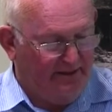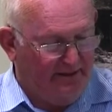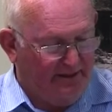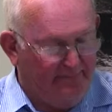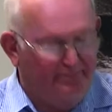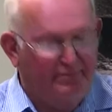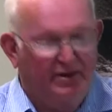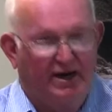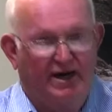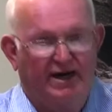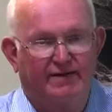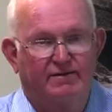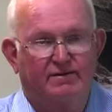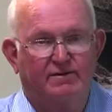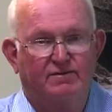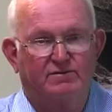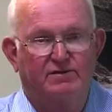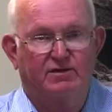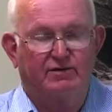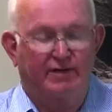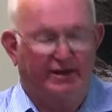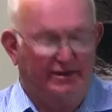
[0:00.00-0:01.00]
In
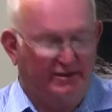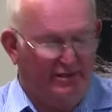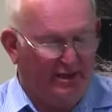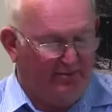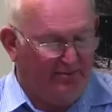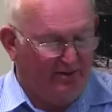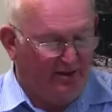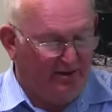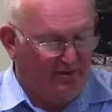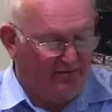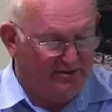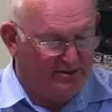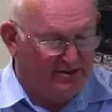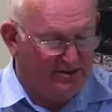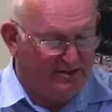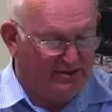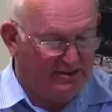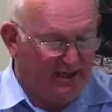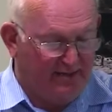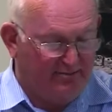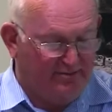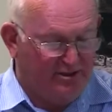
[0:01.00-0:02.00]
part, UOW was
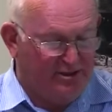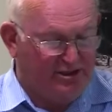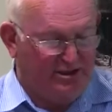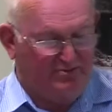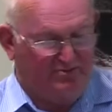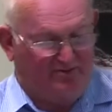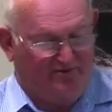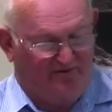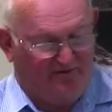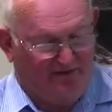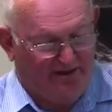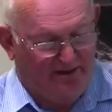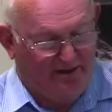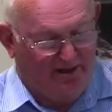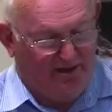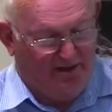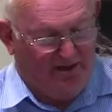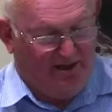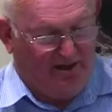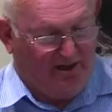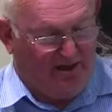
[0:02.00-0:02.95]
established to provide